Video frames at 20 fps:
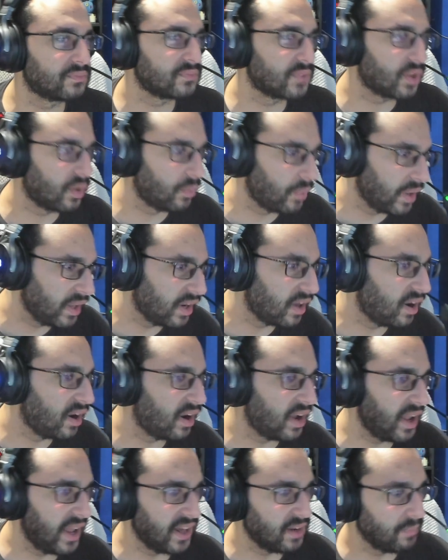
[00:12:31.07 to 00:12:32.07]

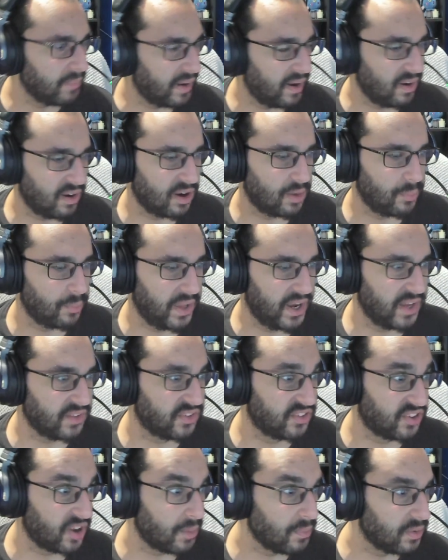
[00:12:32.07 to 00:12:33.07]
Rita and Malcolm
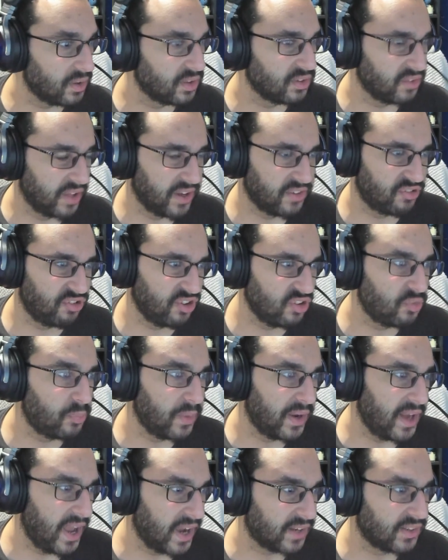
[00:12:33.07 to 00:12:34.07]
that she's
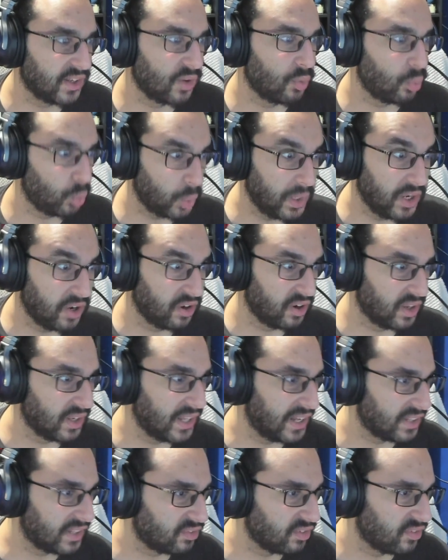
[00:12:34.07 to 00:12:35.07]
been acting weird the
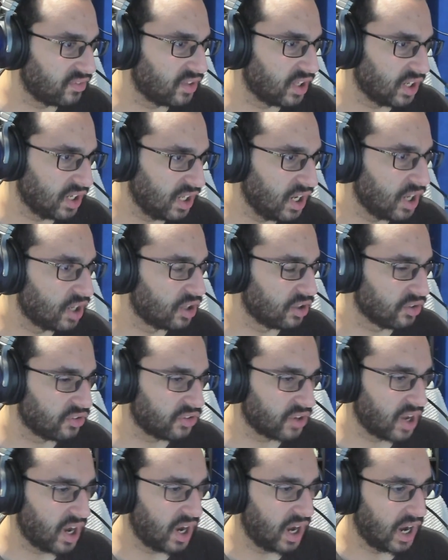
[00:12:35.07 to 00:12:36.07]
last 15 years.
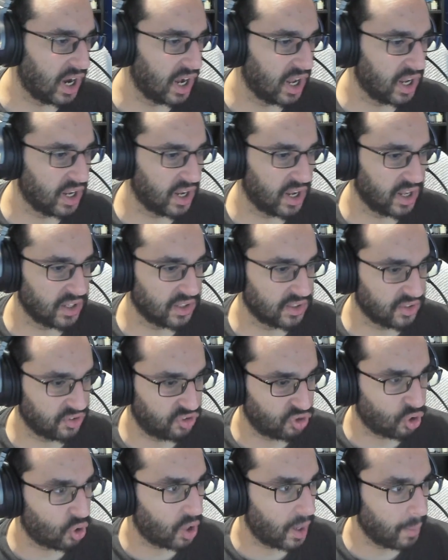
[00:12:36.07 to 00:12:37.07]

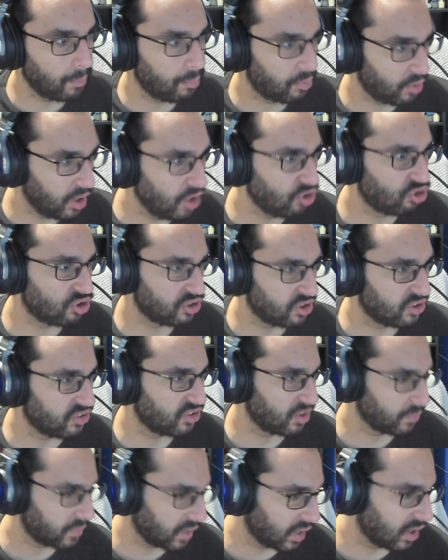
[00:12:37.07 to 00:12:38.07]
So I'm pretty sure there's
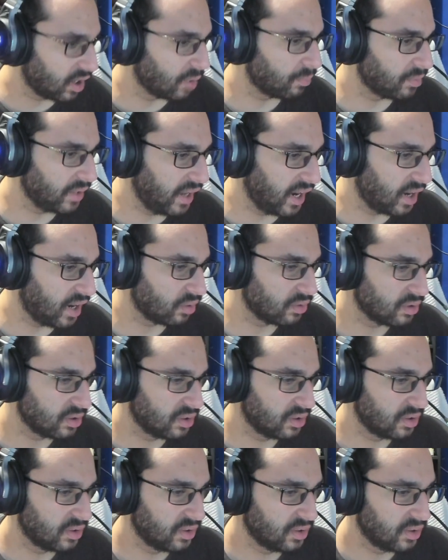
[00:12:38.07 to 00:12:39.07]
something up. Now,
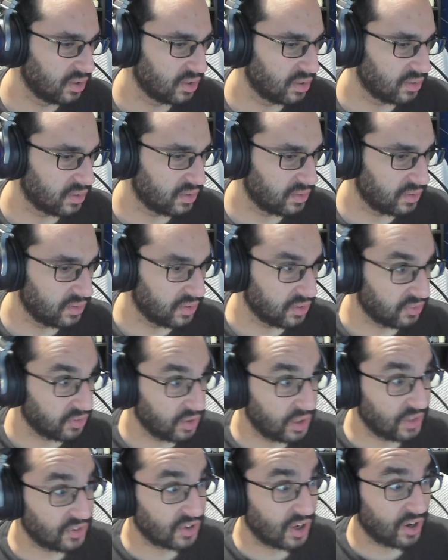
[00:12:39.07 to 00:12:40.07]
this
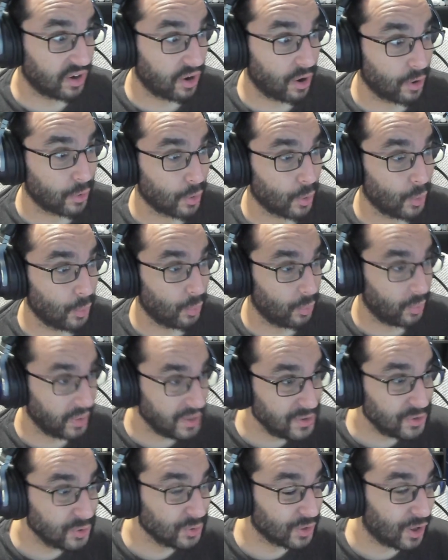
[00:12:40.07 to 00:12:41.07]
video has gone on
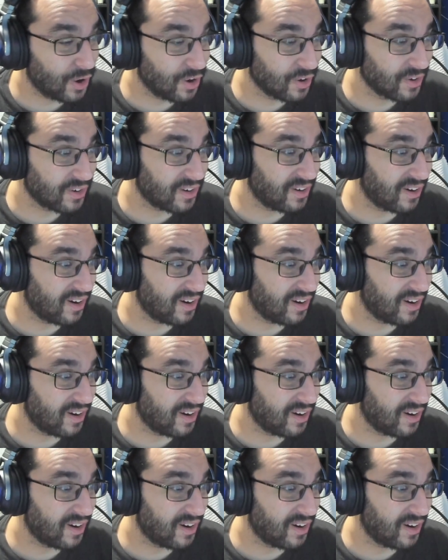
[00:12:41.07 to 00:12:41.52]
way too long.